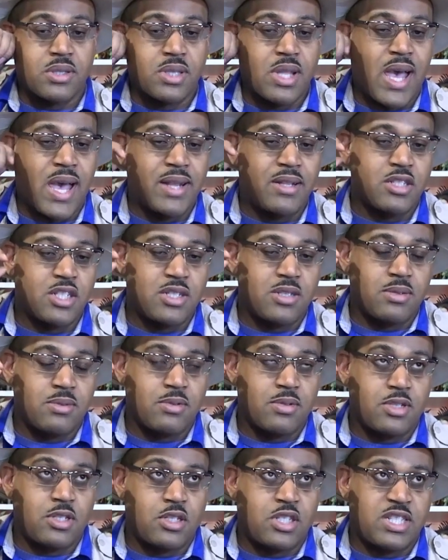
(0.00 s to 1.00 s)
not
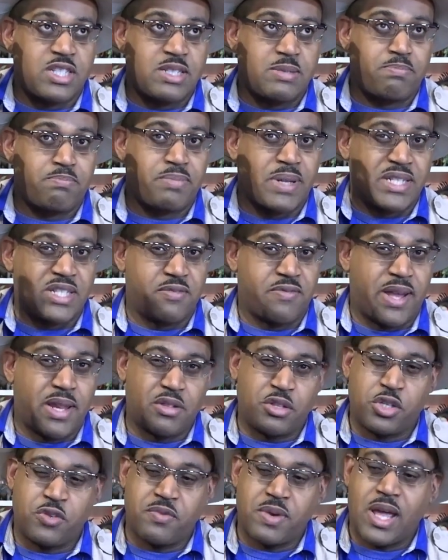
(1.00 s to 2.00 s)
specified as
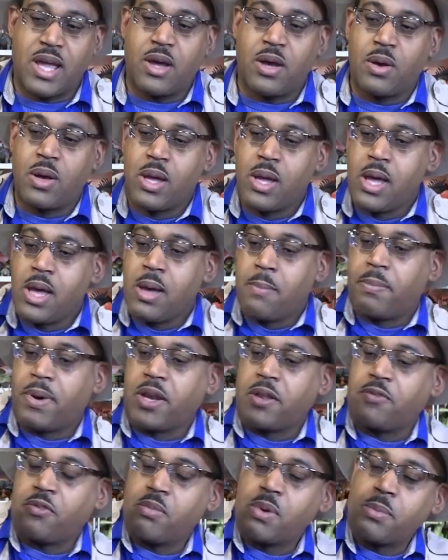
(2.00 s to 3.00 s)
a juvenile, but
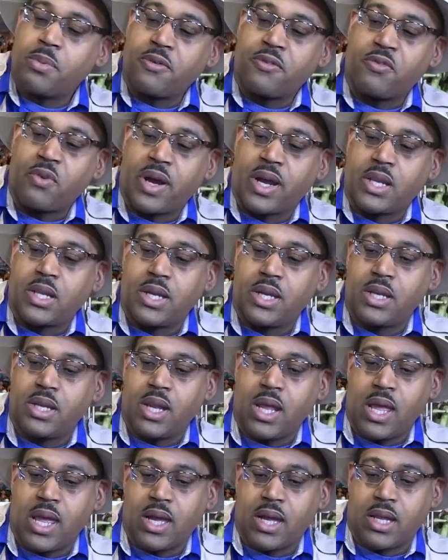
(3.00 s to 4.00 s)
if you remember, Franklin
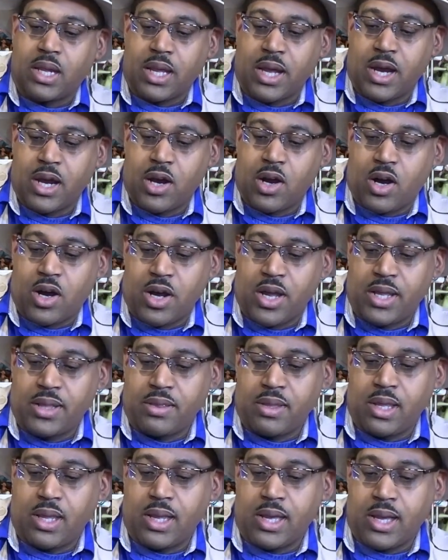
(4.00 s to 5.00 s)
and Claire are in
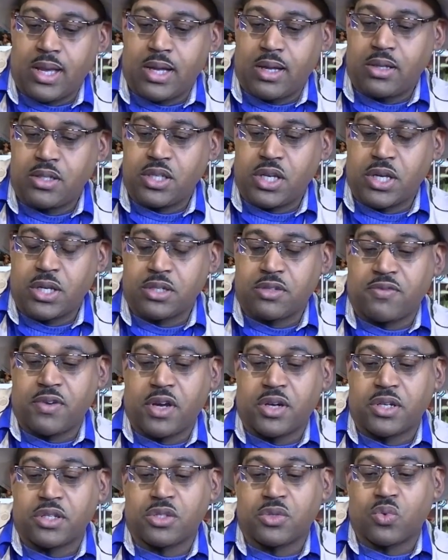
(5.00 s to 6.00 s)
the
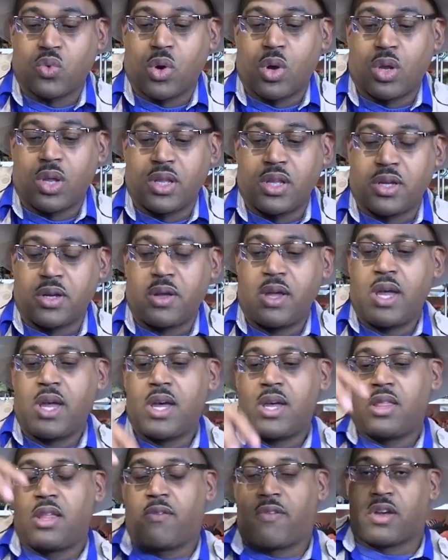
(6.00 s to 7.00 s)
geosphere, this rolling, you know,
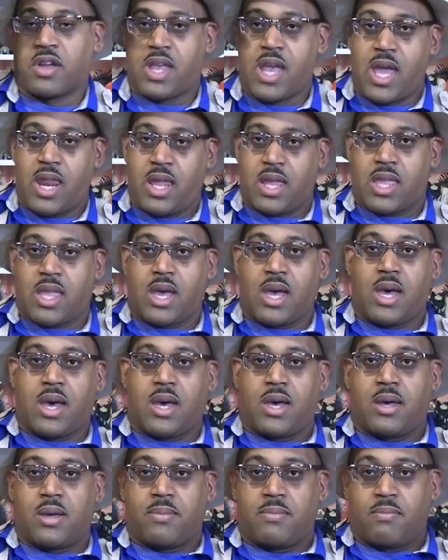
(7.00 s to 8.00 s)
the volcanic
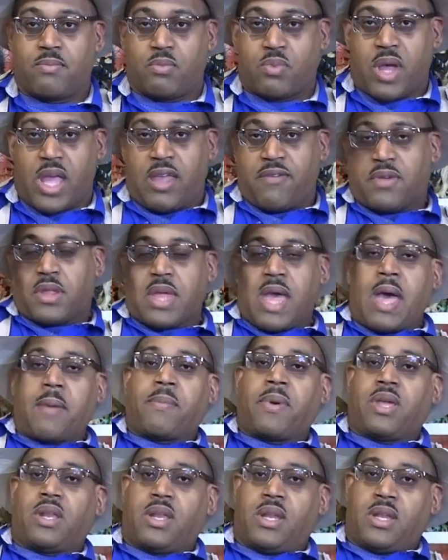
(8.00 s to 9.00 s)
wave has
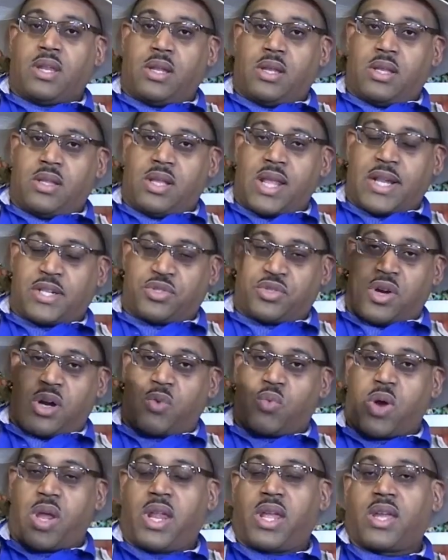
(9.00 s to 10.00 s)
happened, and the dinosaurs are
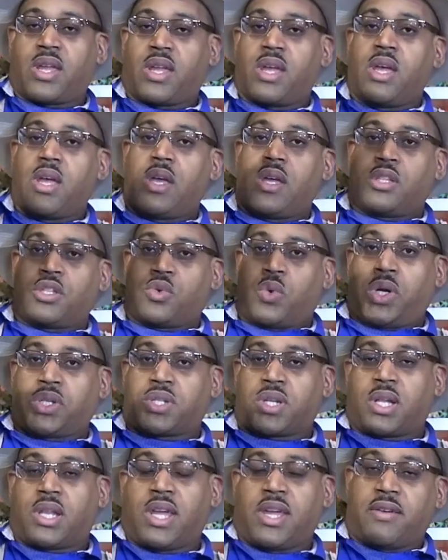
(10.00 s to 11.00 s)
running towards the
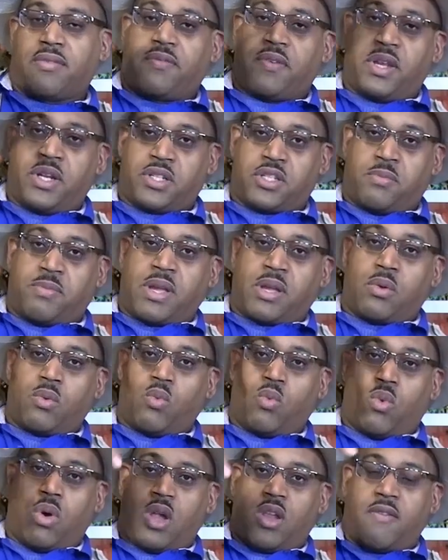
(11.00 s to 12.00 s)
cliff, and there's a big
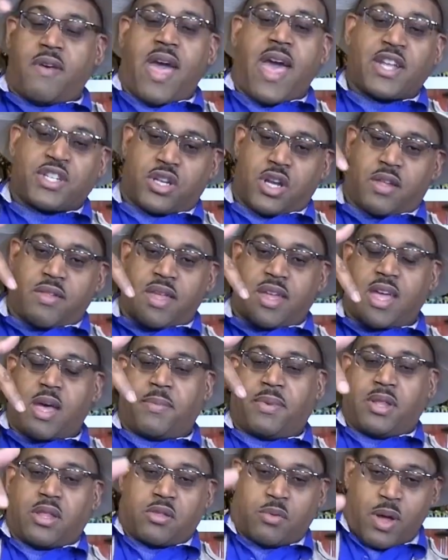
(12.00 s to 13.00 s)
wall of ash and all that
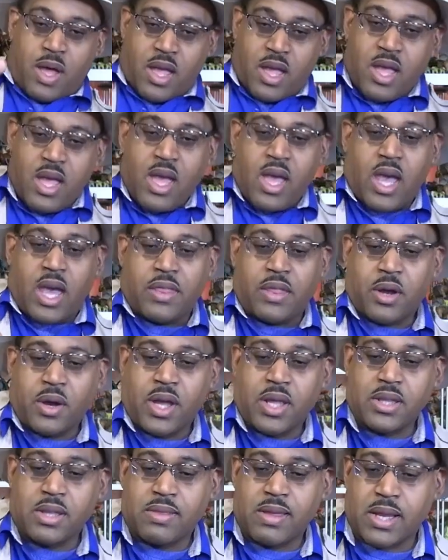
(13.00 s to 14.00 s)
coming this way, and they're
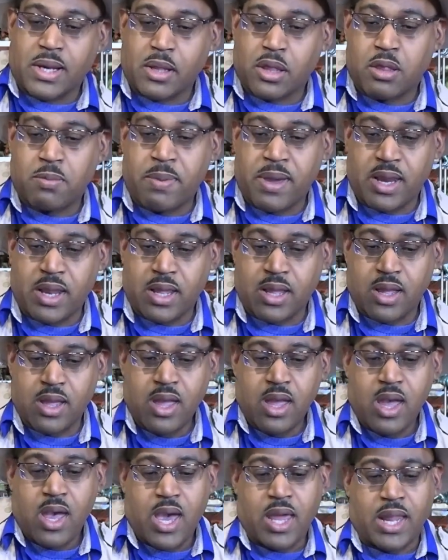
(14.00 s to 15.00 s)
in the thing that's spinning,
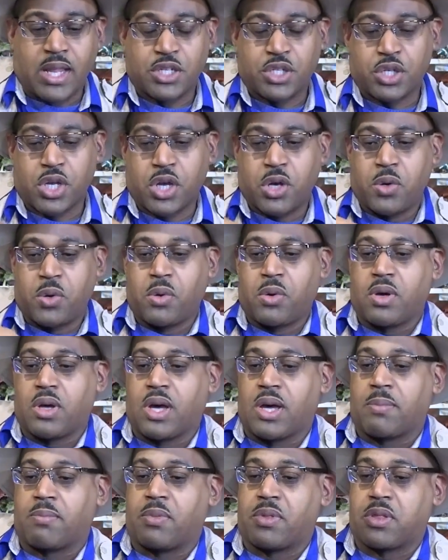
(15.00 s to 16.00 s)
and they show
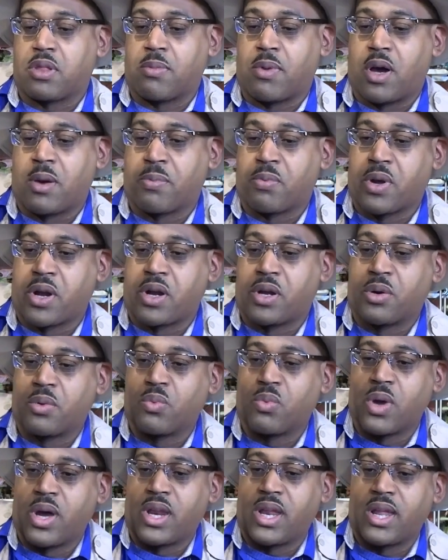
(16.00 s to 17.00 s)
a small predator
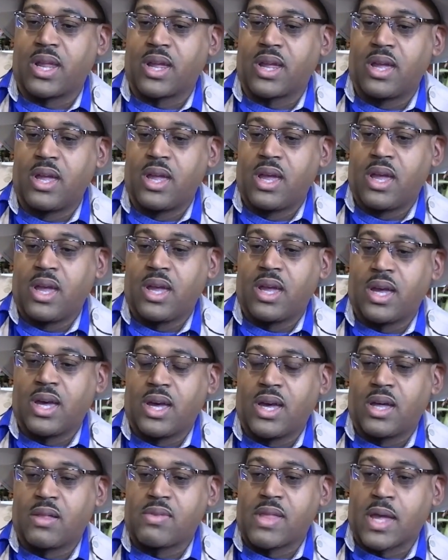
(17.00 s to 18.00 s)
running
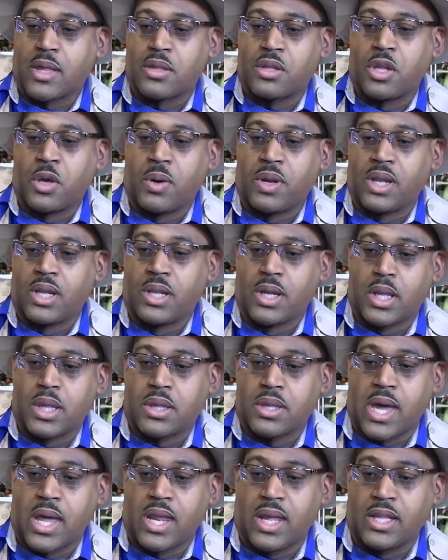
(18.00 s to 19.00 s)
next to it, and it looks
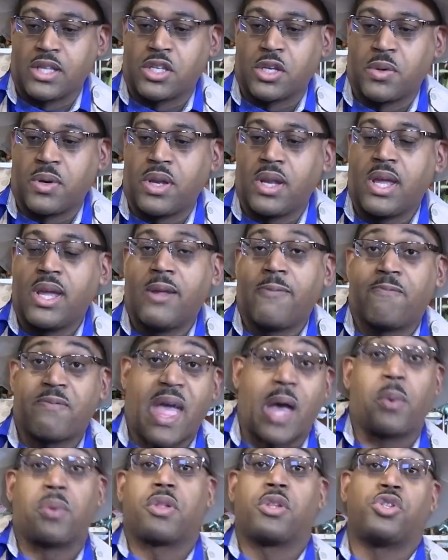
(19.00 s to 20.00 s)
kind of into it.
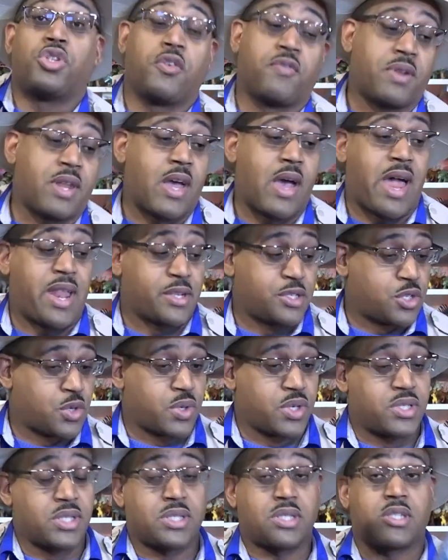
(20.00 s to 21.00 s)
That was a juvenile
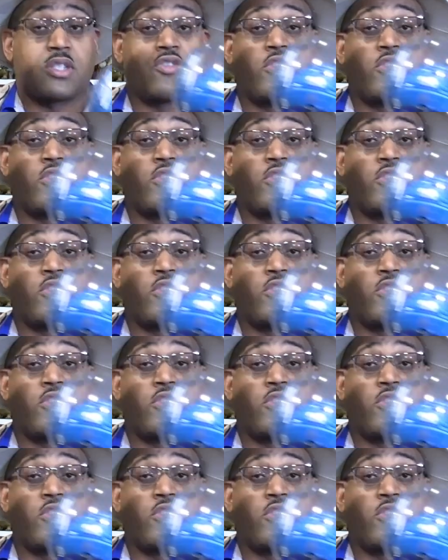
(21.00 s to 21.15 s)
Allosaurus. This is